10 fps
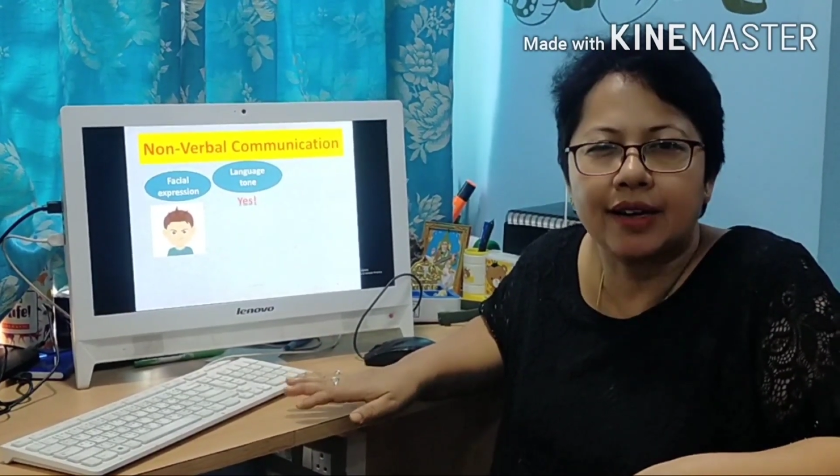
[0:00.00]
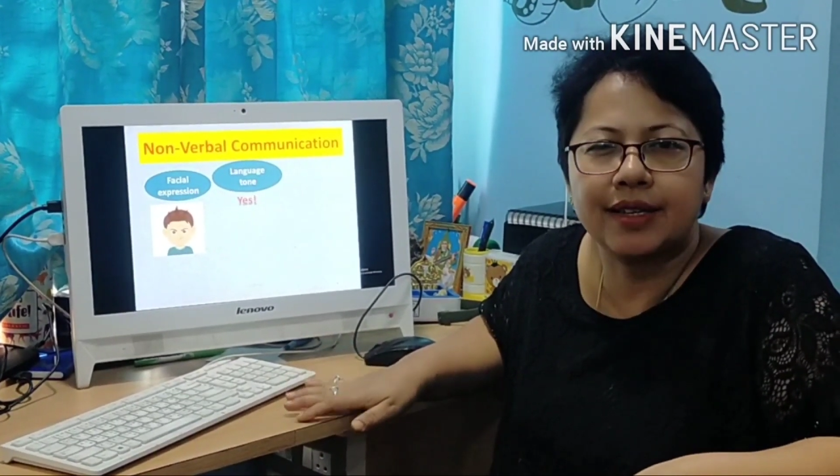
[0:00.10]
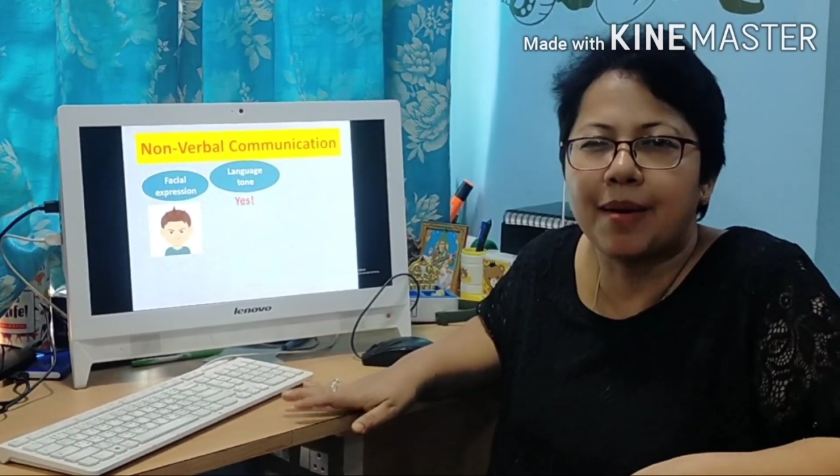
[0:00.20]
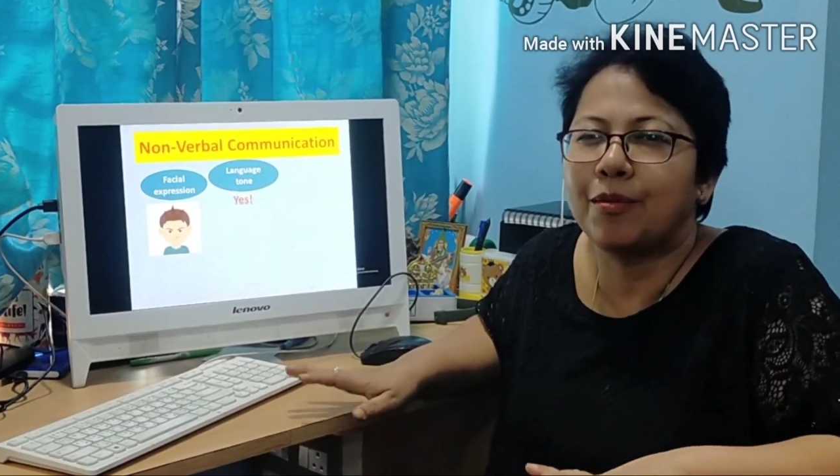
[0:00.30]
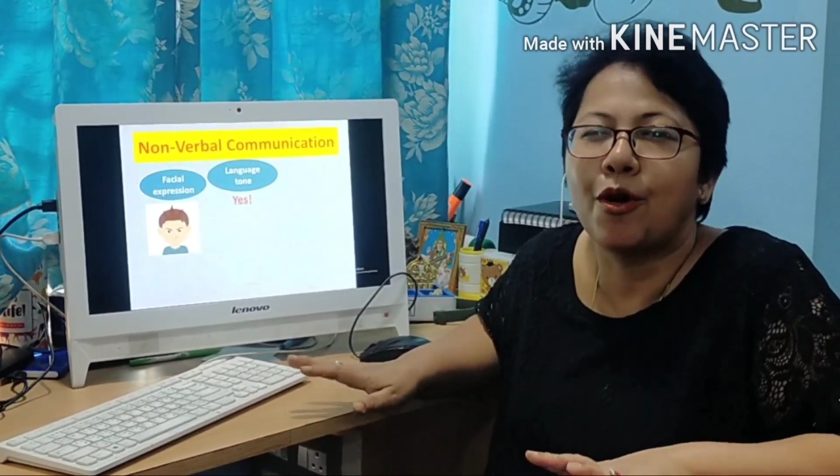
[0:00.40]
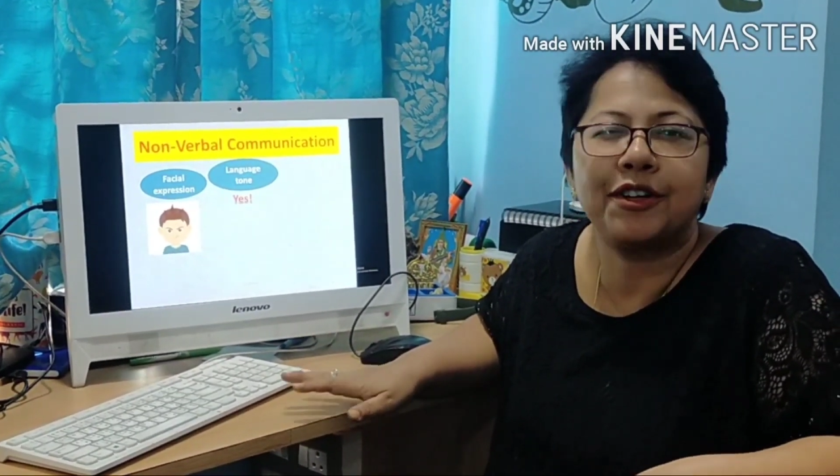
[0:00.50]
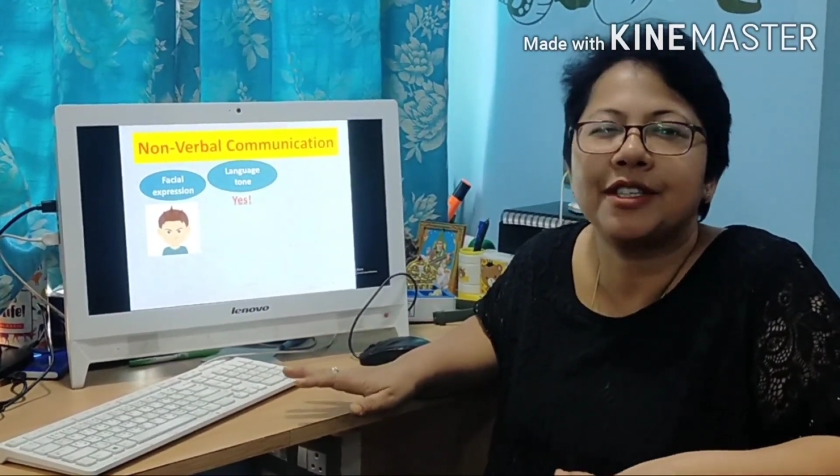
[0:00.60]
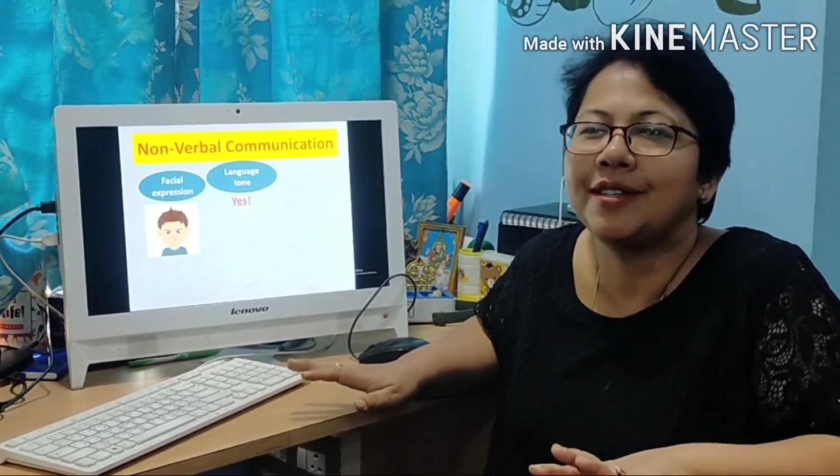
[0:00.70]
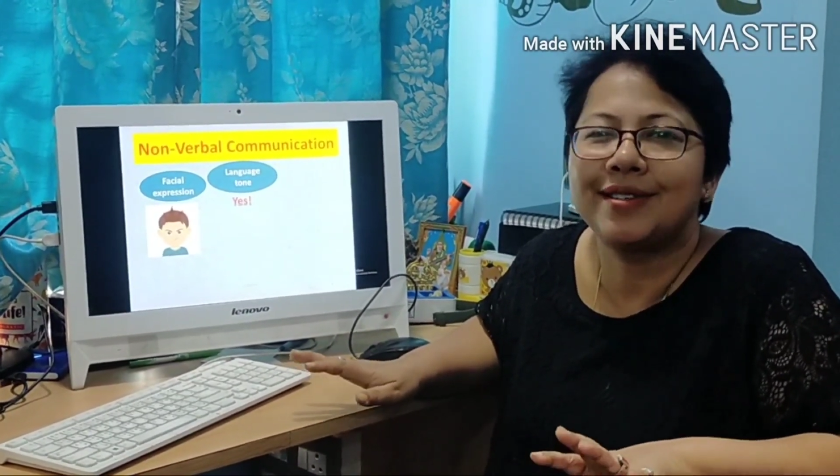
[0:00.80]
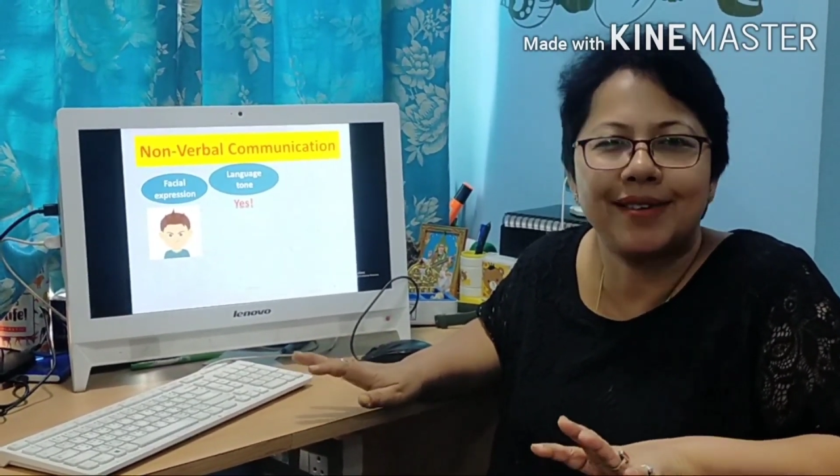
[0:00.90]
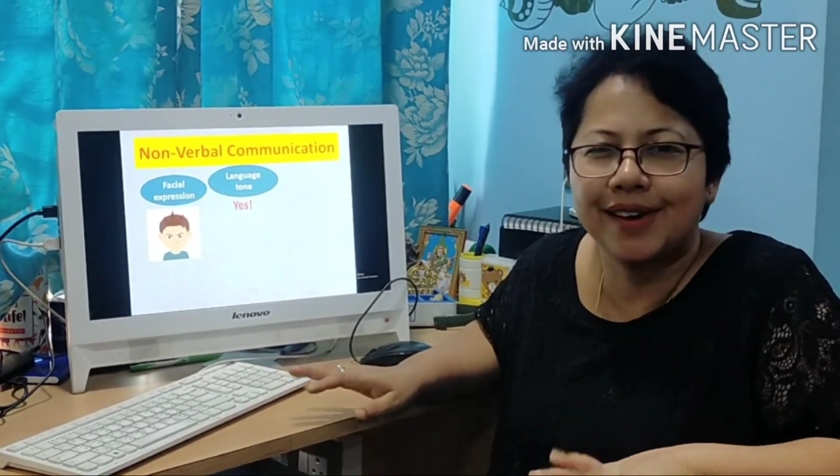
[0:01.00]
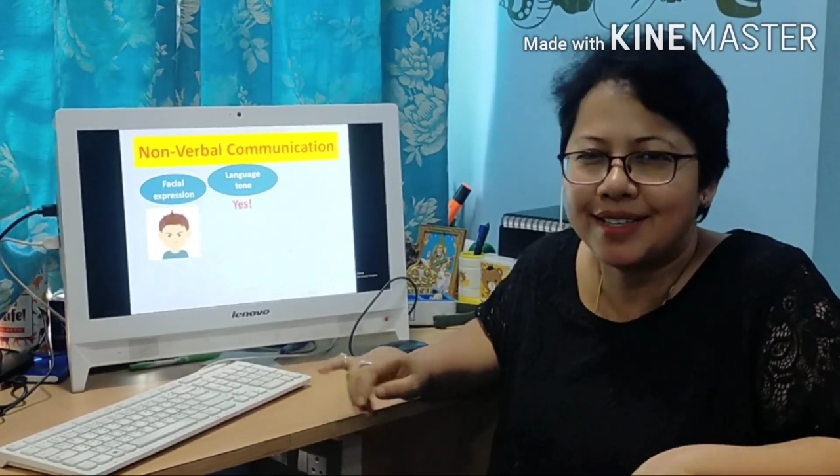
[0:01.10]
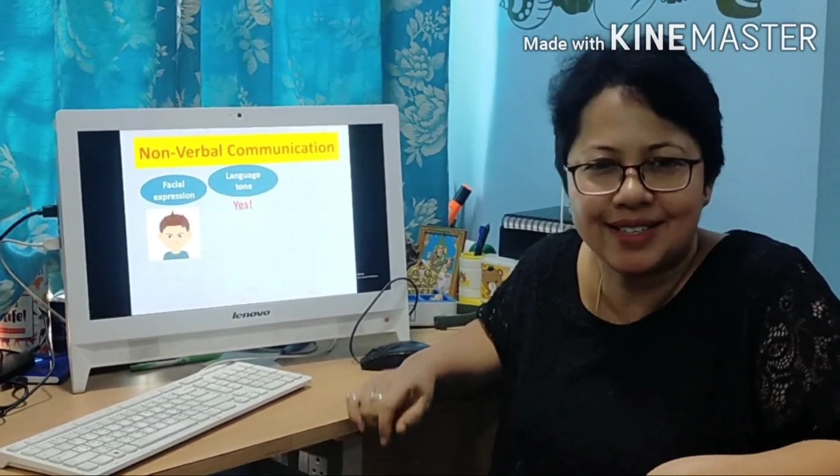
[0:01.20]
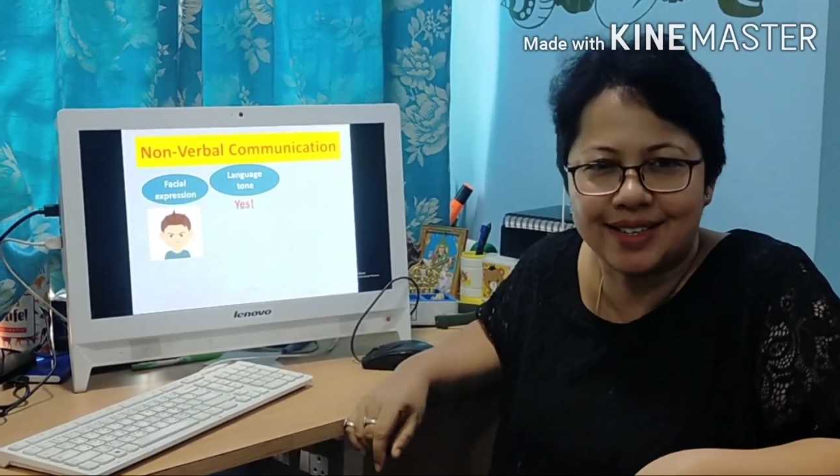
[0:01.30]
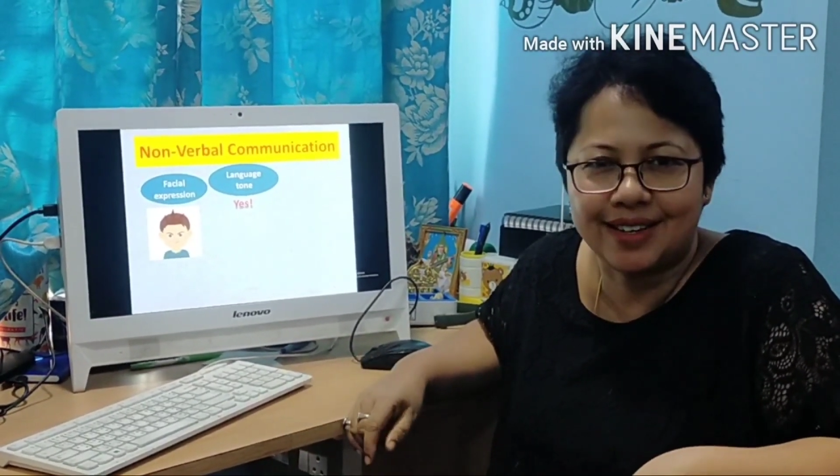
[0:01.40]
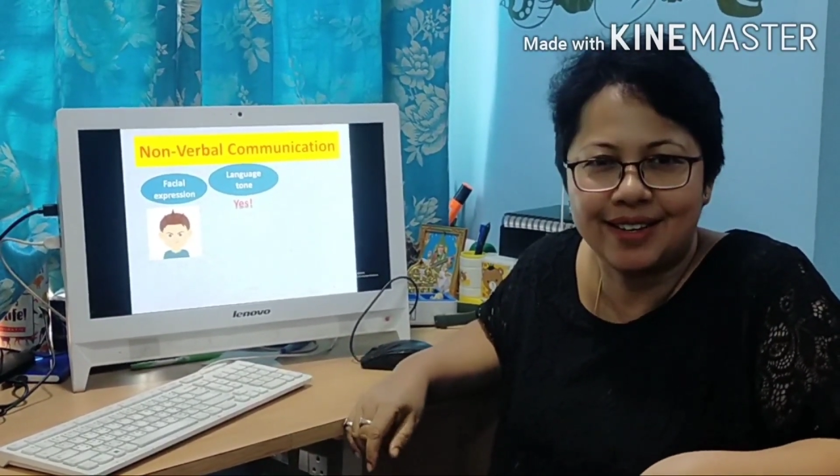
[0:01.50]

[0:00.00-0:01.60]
I'm not interested.